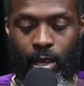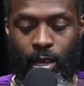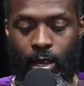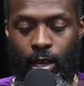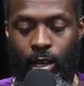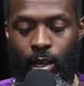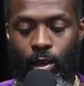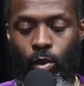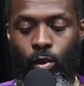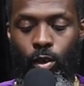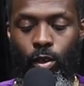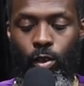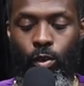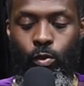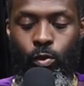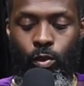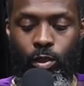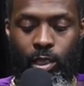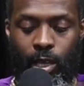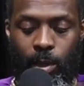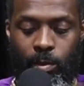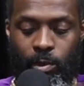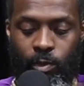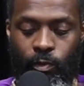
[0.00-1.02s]
Go to Luke
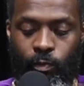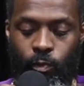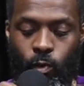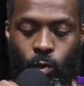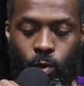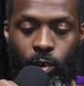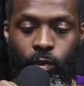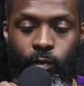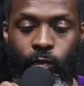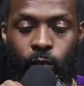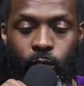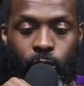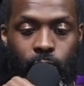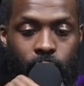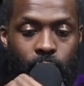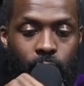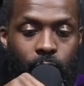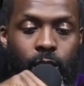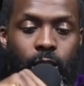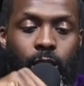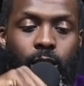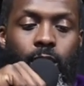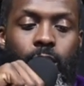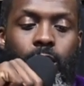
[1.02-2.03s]
chapter 4 and verse
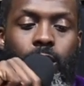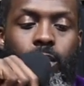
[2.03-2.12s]
16.